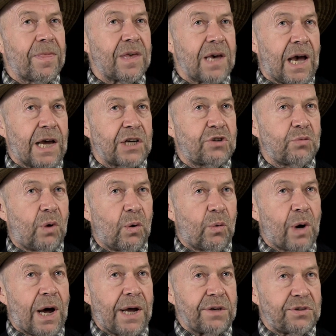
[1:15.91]
The actual
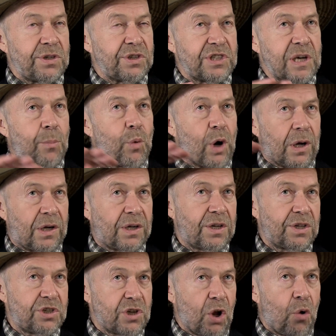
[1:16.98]
rise is somewhat
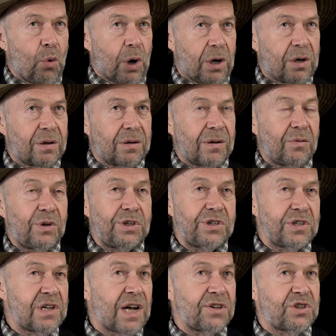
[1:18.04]
slower, which
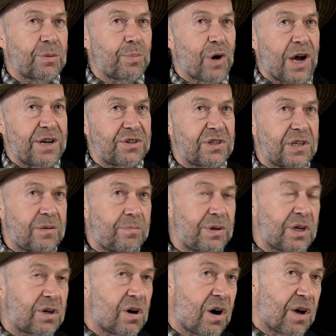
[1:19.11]
is not surprising
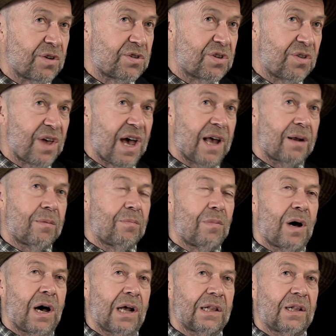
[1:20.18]
because that
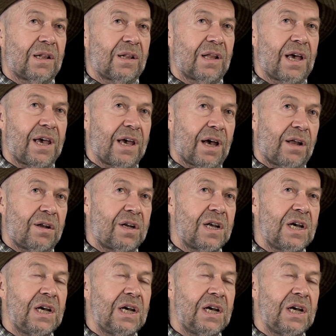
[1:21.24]
model had